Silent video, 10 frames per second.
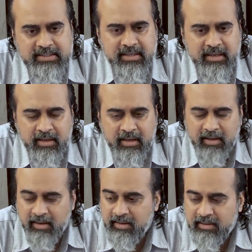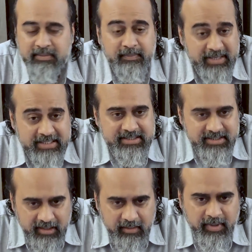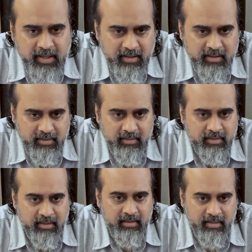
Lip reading: to ask, please tell me,